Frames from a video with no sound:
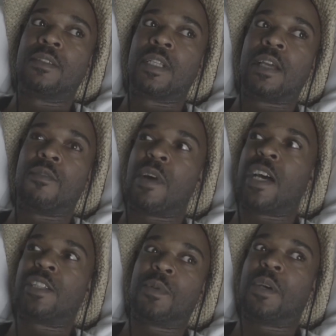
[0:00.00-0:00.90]
like,
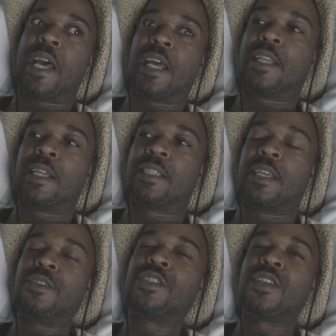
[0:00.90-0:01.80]
why as well act like
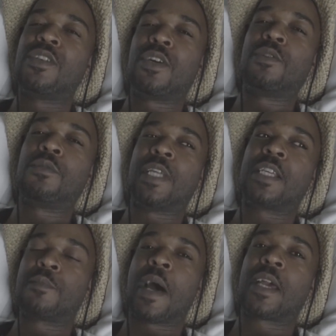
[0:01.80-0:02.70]
that? You should know
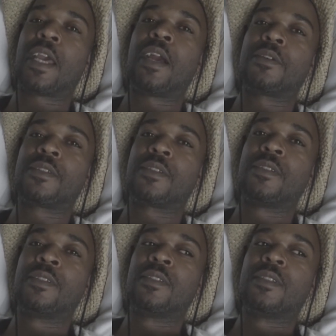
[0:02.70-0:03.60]
that's my character.
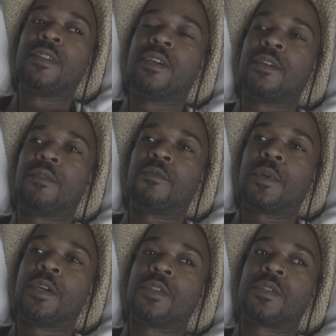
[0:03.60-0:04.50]
you know,
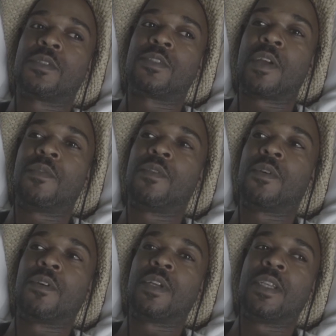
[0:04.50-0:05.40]
Will's
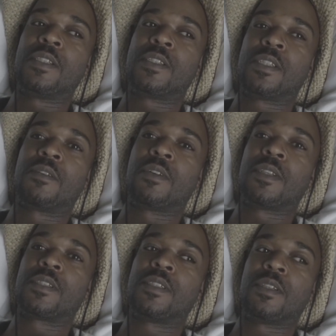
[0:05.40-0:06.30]
straightforward, he's
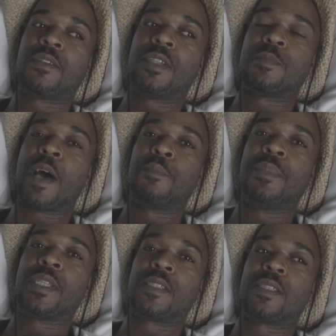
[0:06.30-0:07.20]
serious, you know, he's about
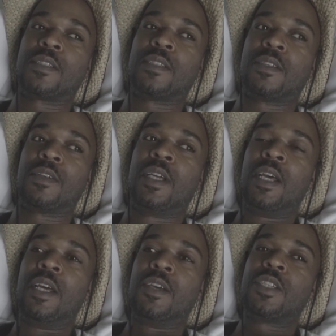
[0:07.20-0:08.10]
business, you know.
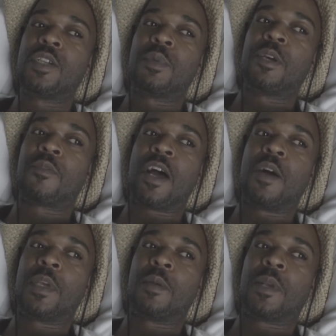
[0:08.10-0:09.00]
You shouldn't be
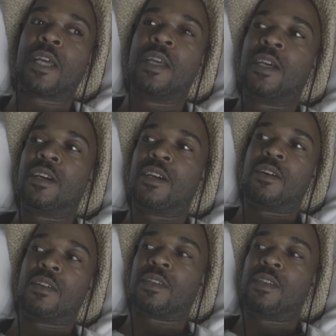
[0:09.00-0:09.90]
around me and be like,
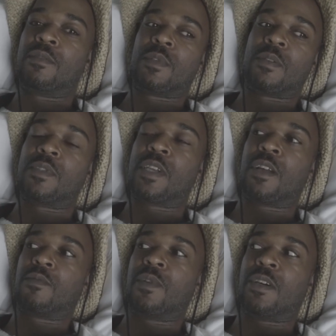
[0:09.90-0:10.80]
oh, I want to
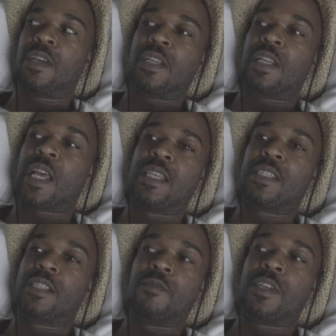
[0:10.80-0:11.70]
talk to Will, he look like
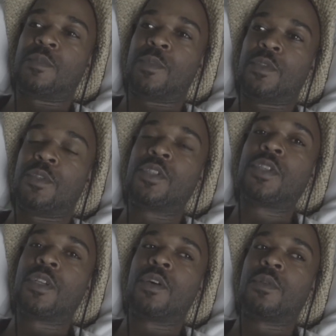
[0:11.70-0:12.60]
he's in one of his moods. You
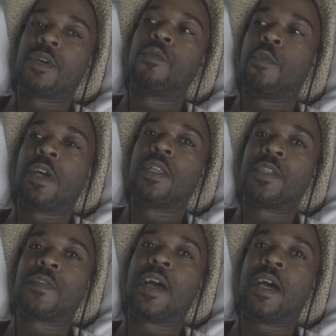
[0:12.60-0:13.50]
should know, no, Will
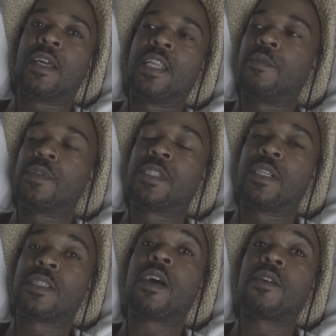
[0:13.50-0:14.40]
is fine, he will sit
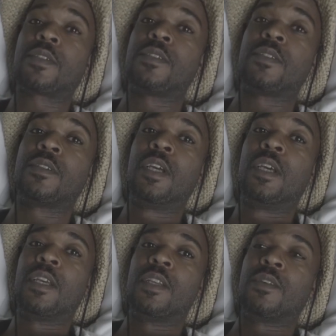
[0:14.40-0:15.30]
and talk to you.
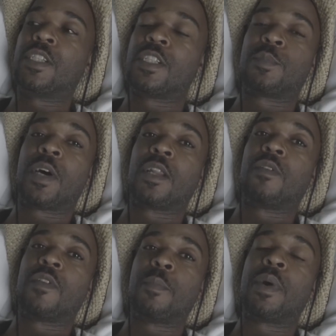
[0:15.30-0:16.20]
You know, he's just probably
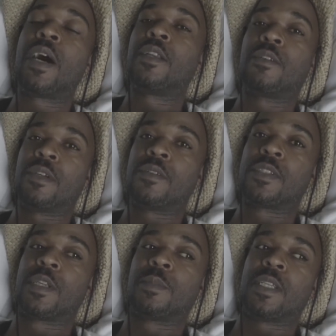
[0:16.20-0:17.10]
over there pondering on
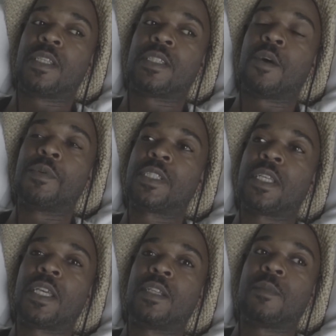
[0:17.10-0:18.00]
something. He's always
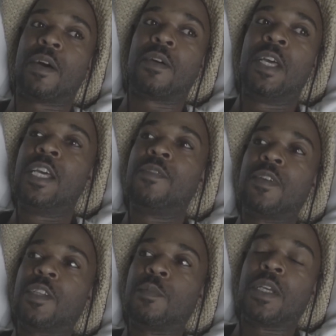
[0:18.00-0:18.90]
thinking about
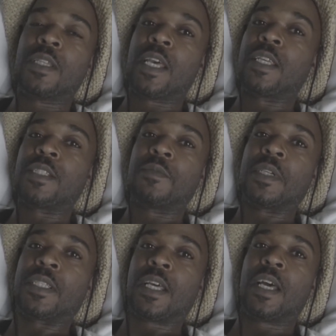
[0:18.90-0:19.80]
50 million things at
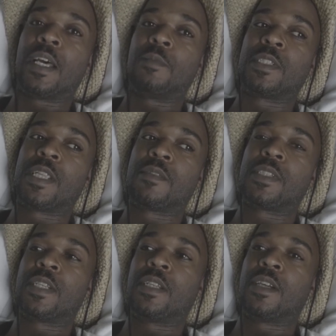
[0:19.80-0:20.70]
one time, instead of
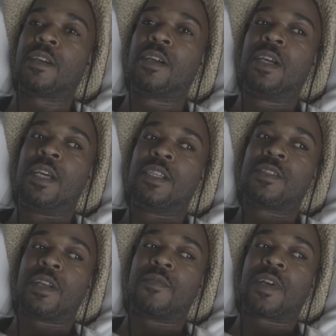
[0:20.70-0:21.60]
sitting there
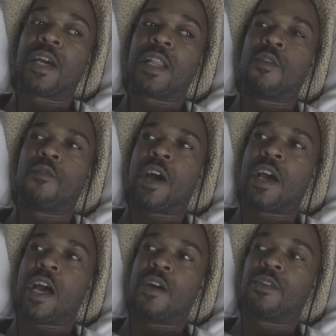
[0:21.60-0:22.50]
trying to figure out like, why,
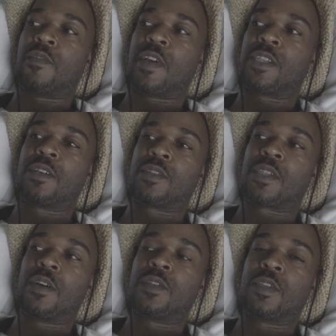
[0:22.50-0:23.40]
I don't know if I should go
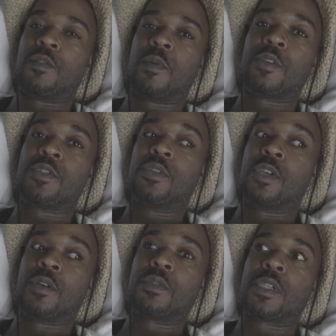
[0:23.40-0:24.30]
talk to him. Why don't you
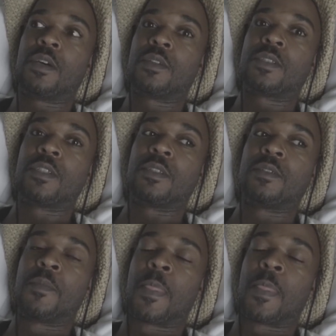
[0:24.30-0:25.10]
go talk to him?